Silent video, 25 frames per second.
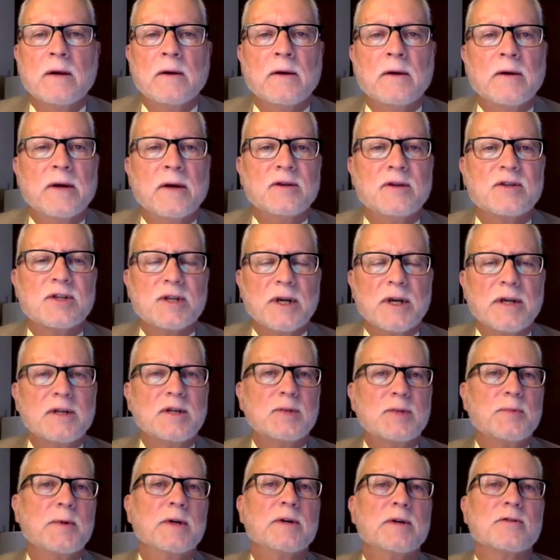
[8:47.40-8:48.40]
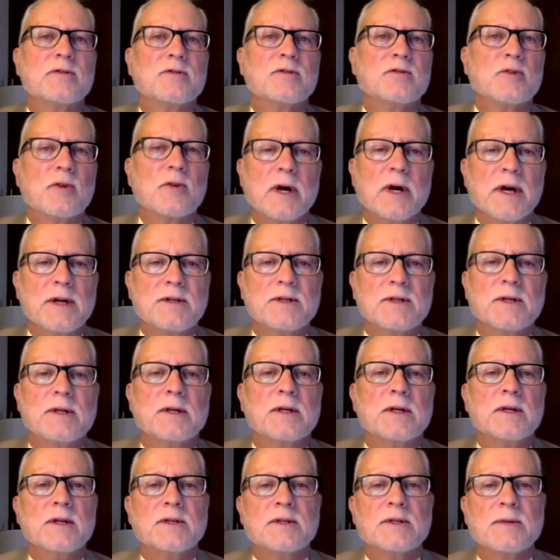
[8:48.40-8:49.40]
In Shakespeare's
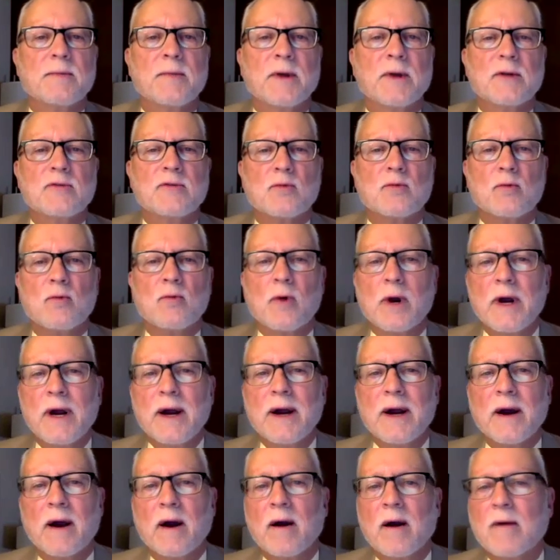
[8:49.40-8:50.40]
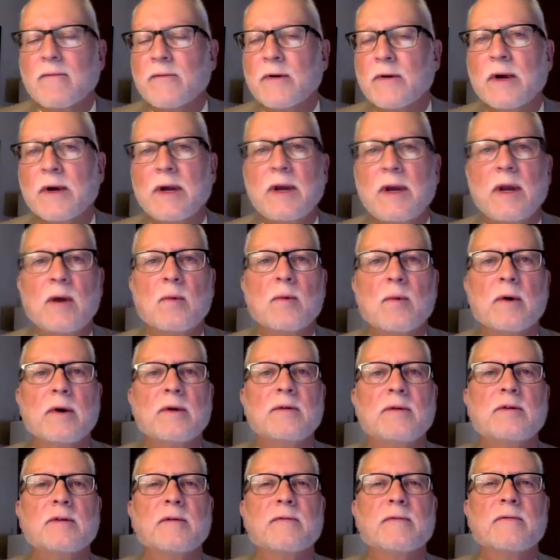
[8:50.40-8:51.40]
tragedies, it's rare for
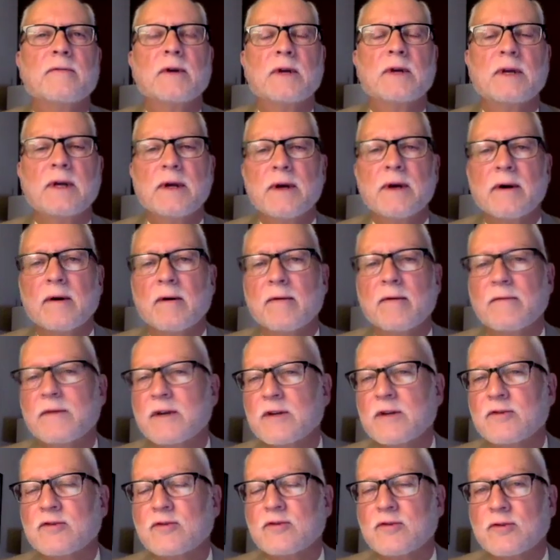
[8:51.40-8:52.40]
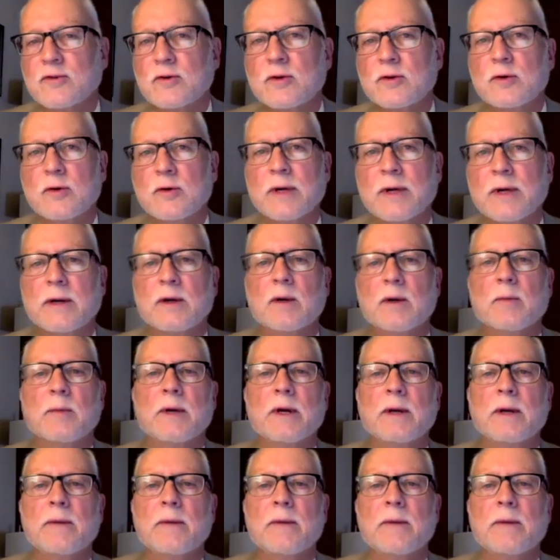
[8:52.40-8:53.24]
anyone to forgive his true enemy.